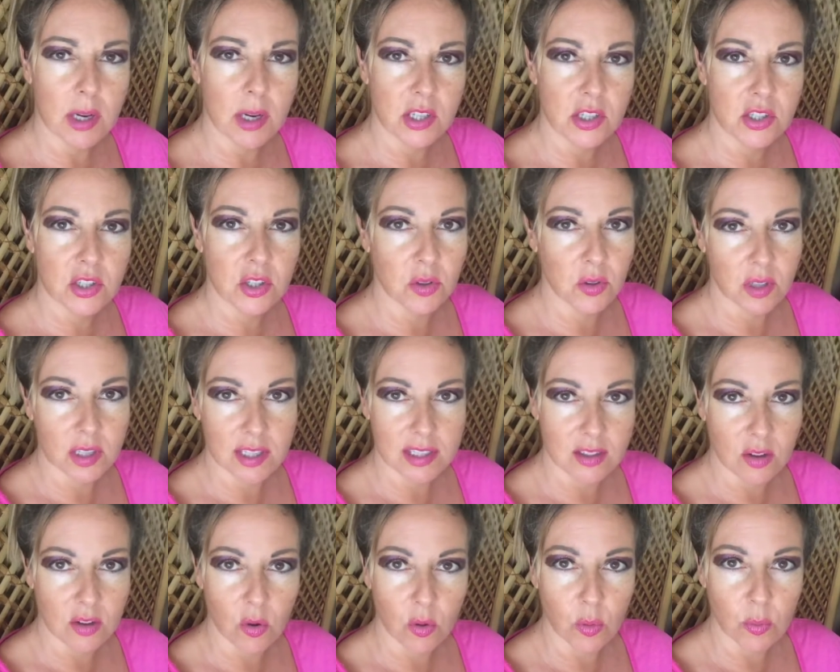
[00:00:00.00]
much to it.
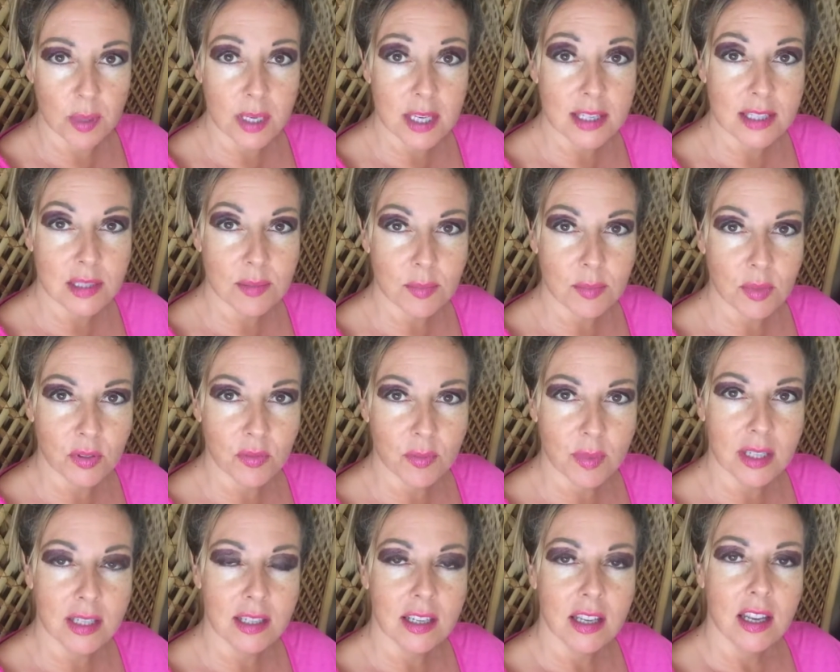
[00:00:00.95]
It's a whole peace
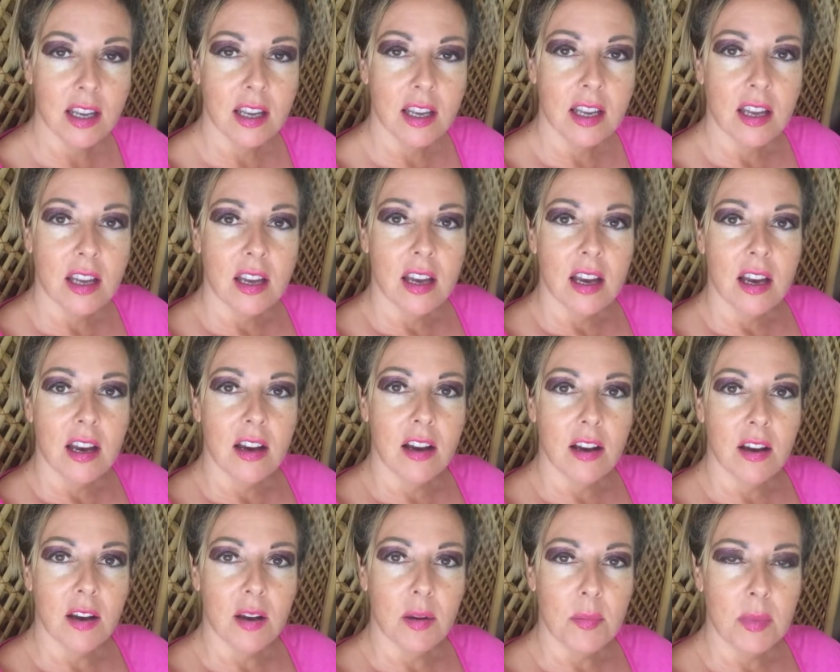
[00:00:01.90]
movement.
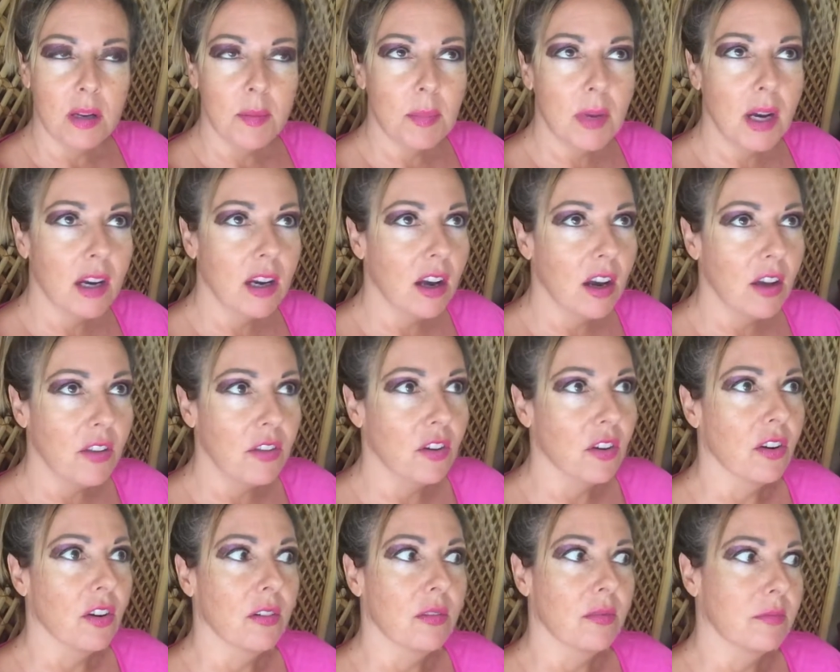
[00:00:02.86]
Among
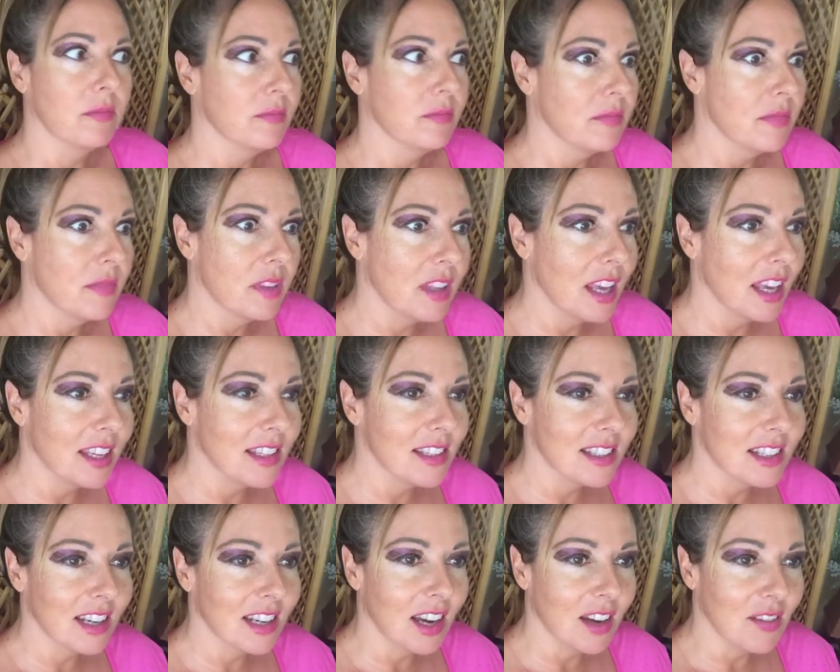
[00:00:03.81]
other
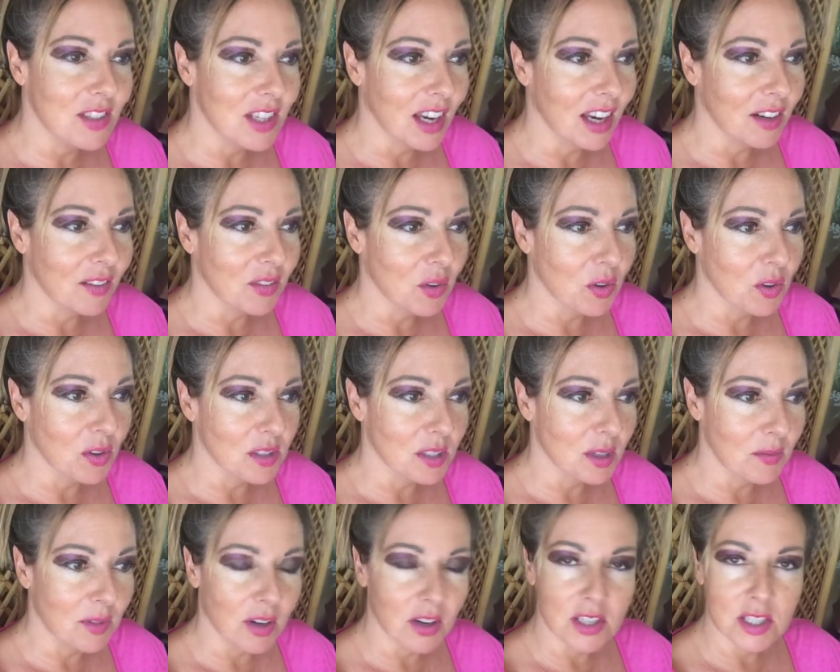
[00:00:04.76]
things that I've done, of course,
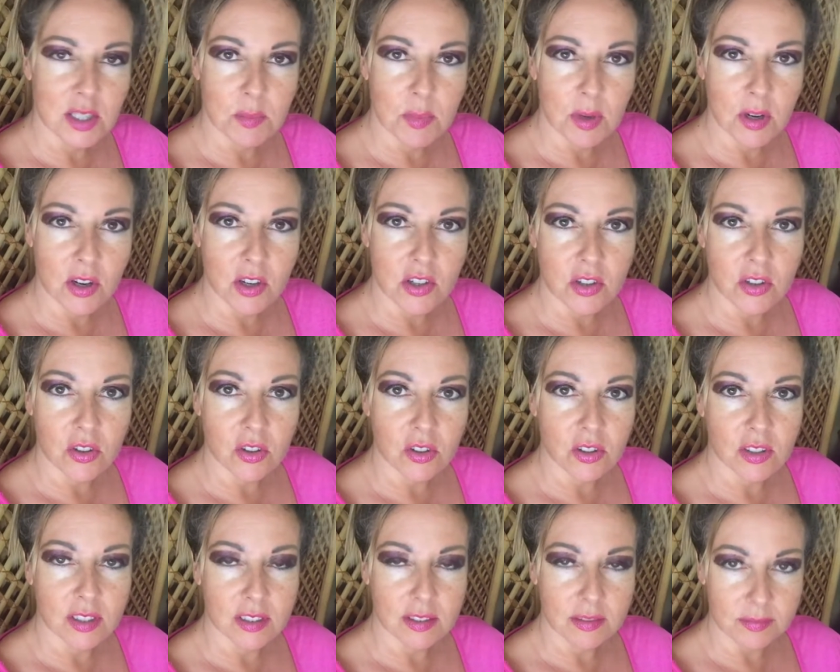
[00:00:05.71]
I'm very
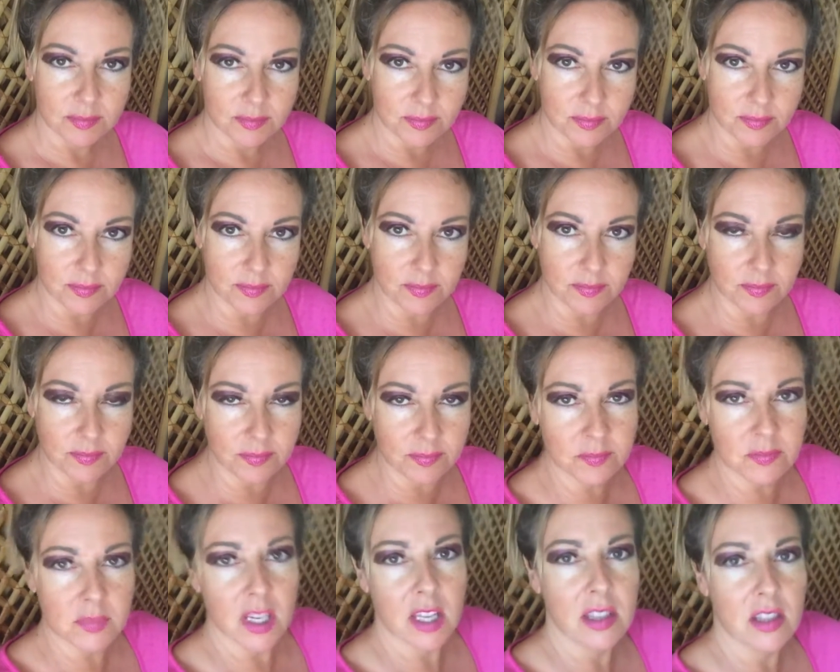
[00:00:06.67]
spiritual, and
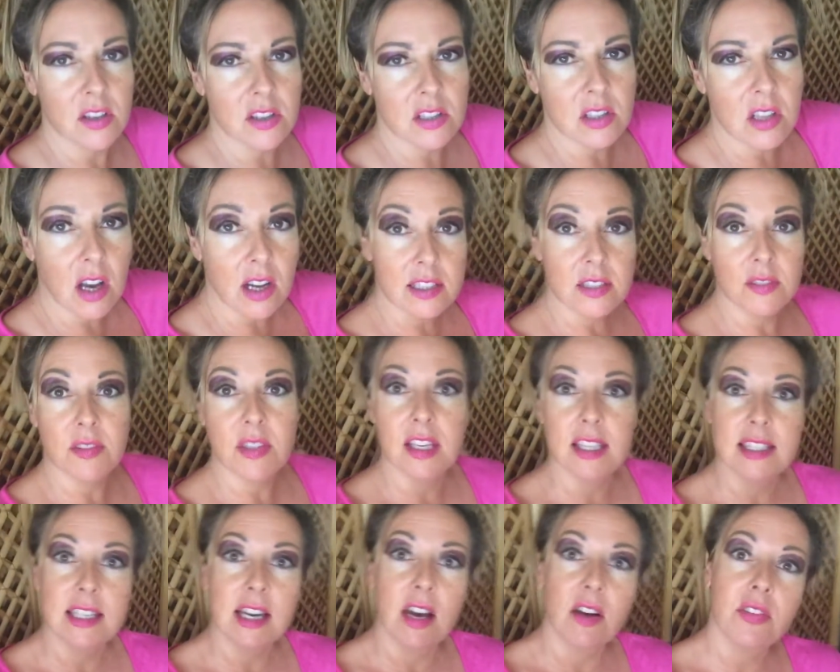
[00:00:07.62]
and there's lots of
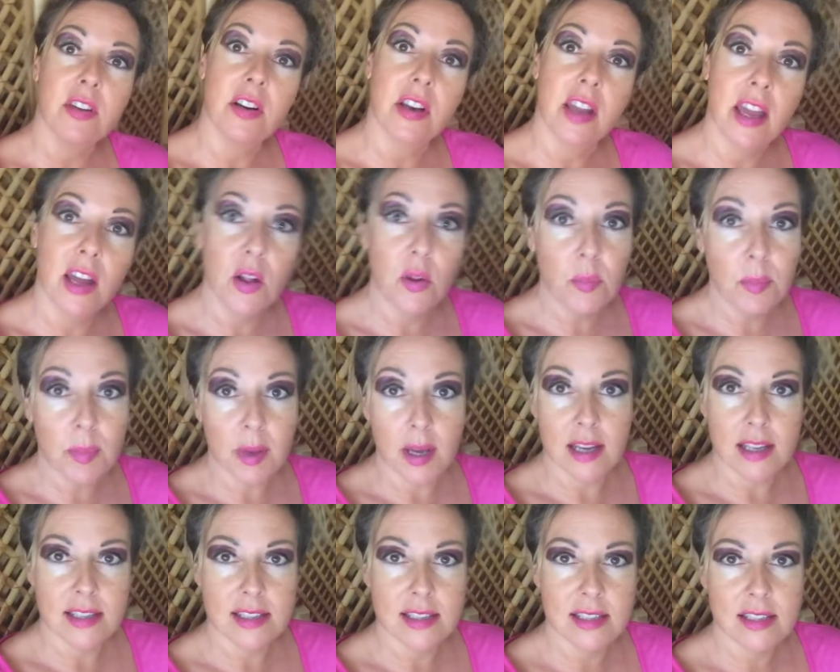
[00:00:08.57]
things out there to help
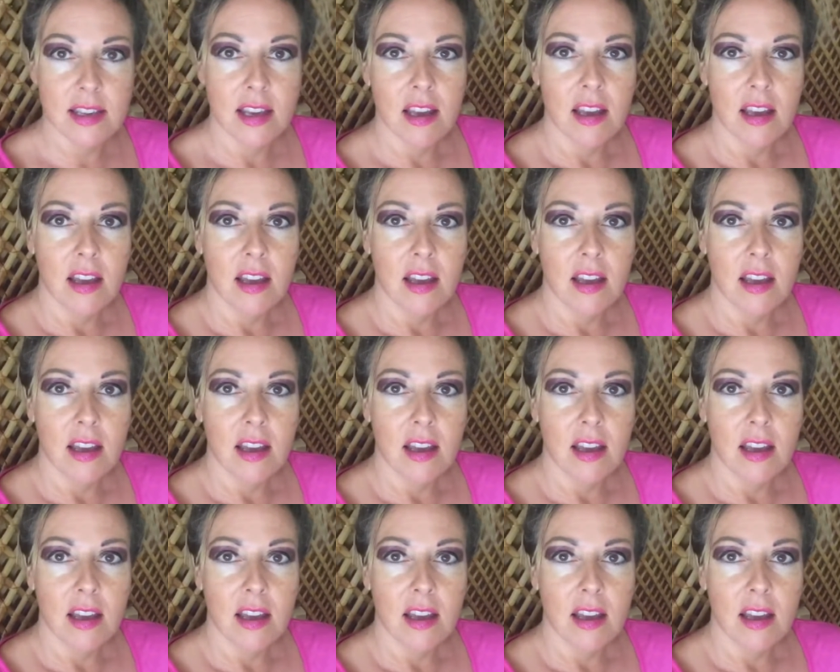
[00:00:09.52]
us,